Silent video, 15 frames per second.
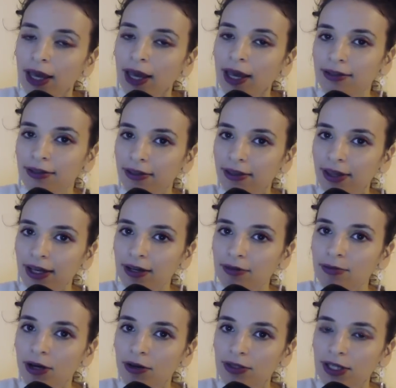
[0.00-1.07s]
And the thing
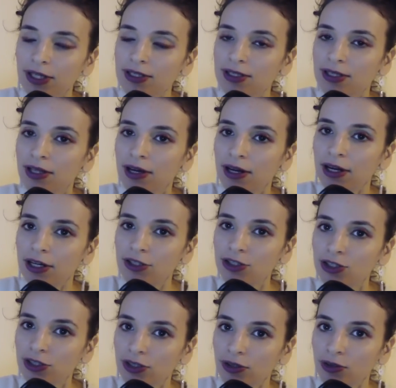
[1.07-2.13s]
about these
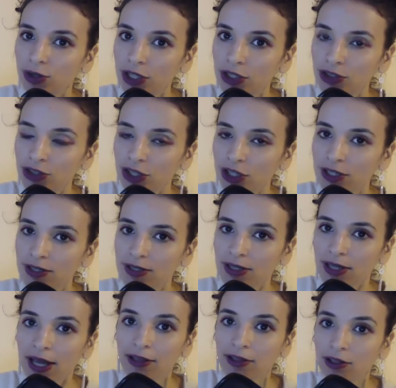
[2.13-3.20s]
large creatures,
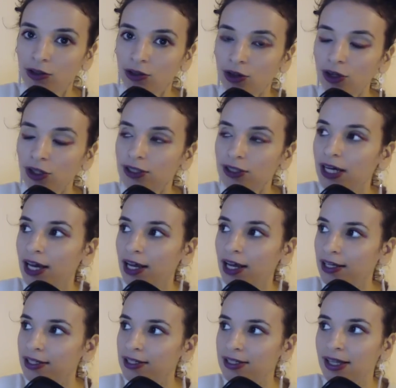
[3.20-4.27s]
like the crocodile,
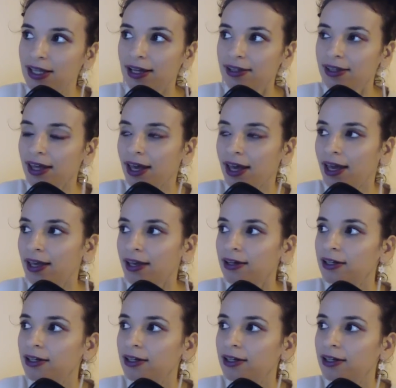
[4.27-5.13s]
is that they